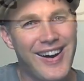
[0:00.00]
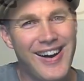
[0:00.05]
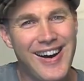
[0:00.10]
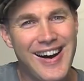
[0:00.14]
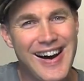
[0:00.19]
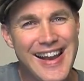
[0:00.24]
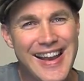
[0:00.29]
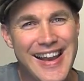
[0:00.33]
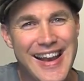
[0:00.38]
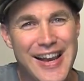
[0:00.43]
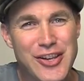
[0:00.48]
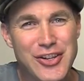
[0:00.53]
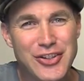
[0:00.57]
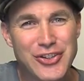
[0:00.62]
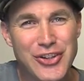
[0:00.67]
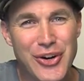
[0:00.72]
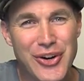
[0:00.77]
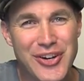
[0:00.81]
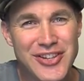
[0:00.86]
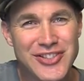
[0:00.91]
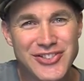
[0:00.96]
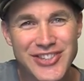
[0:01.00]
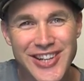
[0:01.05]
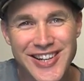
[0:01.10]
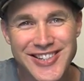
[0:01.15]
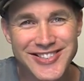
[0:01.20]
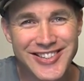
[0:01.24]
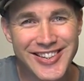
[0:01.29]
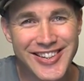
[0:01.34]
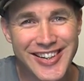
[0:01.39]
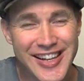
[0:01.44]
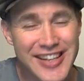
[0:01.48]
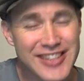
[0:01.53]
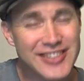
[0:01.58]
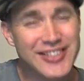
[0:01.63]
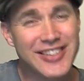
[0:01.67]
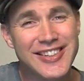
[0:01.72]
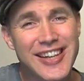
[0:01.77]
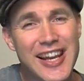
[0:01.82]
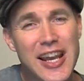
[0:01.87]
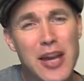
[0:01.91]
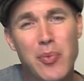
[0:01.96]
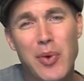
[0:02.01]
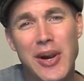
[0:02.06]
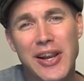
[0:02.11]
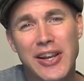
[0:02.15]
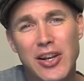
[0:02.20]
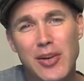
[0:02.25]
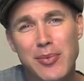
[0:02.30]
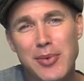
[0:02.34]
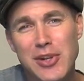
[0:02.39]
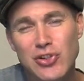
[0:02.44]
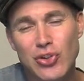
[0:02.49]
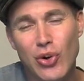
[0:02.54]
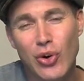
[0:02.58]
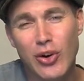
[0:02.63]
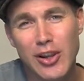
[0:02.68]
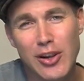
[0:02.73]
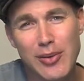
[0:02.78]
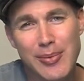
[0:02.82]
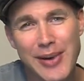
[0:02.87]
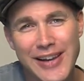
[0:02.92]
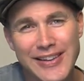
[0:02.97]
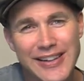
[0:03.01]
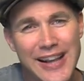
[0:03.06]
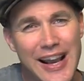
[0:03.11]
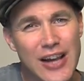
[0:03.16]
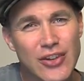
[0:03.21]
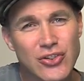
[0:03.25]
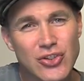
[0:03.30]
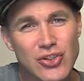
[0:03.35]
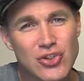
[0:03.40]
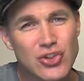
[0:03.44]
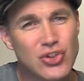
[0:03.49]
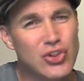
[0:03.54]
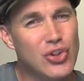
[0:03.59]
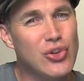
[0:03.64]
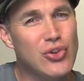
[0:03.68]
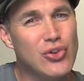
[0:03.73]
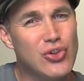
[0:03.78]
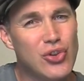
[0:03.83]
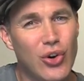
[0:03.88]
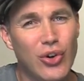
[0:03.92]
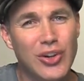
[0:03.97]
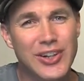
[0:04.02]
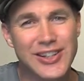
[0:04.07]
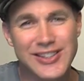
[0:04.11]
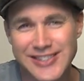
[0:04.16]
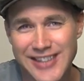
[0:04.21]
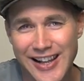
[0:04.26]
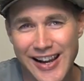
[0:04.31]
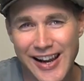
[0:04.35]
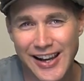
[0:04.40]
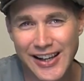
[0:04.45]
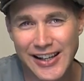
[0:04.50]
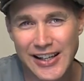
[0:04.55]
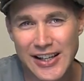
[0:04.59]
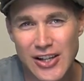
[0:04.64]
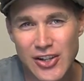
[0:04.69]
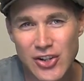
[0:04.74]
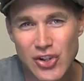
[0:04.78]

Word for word: Hi, how you doing? Justin here. Today we're going to be talking about how to tune your guitar